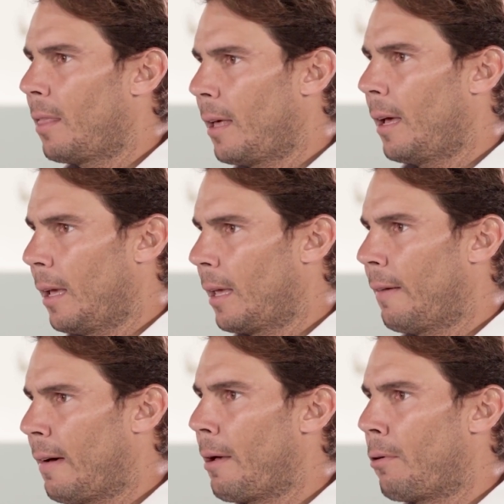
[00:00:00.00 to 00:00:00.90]
they
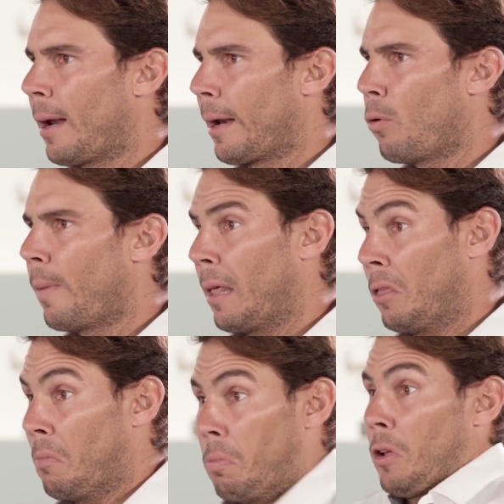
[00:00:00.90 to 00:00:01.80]
should
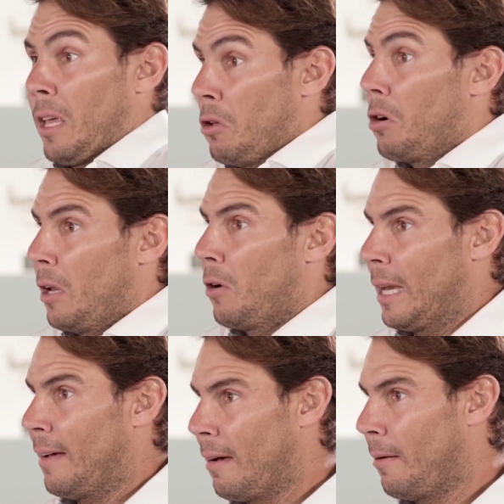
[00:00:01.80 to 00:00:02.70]
project a
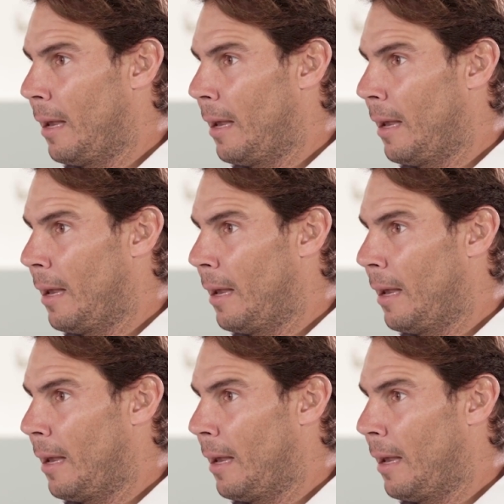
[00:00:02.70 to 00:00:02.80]
message of